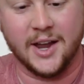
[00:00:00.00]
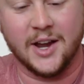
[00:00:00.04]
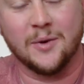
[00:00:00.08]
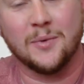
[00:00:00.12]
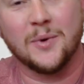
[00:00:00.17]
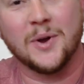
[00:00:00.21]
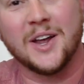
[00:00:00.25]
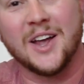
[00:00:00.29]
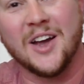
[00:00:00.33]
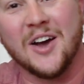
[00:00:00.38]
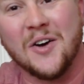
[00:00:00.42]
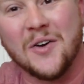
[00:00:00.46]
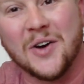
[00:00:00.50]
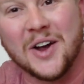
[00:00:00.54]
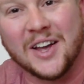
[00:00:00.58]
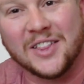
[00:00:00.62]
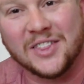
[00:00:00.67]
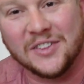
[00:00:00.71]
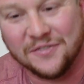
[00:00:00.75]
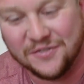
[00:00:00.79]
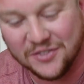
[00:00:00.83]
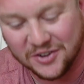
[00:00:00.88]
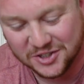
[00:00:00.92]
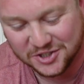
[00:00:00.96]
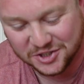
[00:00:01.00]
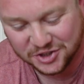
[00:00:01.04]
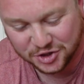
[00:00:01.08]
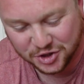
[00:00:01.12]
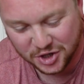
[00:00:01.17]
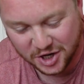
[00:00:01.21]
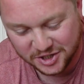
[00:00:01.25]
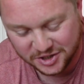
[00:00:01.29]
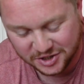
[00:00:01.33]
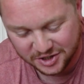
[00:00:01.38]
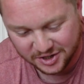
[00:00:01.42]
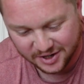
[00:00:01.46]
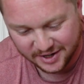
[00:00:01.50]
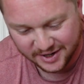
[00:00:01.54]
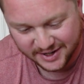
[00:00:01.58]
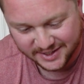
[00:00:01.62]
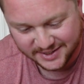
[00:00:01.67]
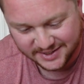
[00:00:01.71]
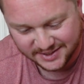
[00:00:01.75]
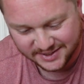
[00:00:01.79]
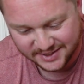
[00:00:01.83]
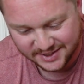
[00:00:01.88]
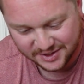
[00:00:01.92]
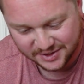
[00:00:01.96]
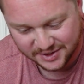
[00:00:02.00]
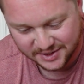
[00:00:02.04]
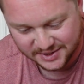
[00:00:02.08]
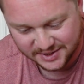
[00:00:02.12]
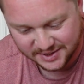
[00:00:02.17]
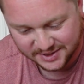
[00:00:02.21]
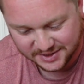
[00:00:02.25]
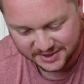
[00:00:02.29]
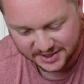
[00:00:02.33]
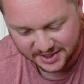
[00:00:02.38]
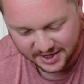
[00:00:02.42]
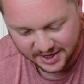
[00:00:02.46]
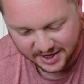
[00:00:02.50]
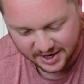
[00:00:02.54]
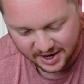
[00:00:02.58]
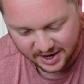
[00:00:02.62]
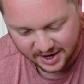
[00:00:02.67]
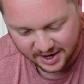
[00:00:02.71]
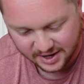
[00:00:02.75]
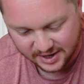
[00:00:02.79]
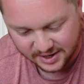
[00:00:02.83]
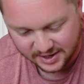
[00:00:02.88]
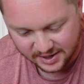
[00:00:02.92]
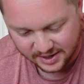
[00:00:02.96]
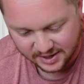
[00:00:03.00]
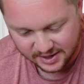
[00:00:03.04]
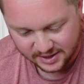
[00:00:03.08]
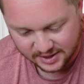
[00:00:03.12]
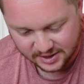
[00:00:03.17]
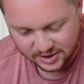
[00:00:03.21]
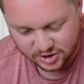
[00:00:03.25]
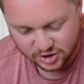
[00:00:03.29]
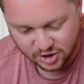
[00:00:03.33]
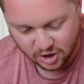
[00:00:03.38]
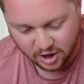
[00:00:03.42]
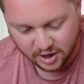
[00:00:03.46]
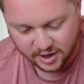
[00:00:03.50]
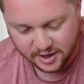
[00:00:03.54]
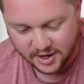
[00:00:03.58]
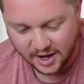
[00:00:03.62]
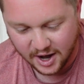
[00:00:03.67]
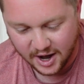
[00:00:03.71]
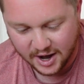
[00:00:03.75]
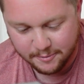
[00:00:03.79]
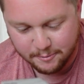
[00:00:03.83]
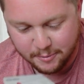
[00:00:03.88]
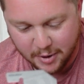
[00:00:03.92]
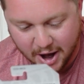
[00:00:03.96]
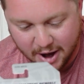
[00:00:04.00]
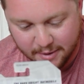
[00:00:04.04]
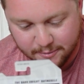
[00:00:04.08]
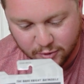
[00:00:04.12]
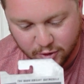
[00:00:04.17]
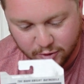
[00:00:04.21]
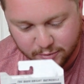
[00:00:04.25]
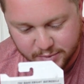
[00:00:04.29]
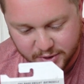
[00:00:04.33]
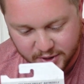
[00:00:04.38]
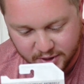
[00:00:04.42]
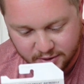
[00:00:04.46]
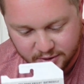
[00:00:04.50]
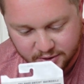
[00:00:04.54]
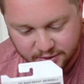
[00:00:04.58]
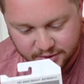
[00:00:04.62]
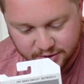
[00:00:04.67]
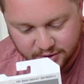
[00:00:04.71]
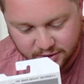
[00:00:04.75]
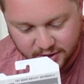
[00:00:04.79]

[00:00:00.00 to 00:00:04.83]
here we go. I got the first treasure hunt. So this is the Dark Knight Batmobile.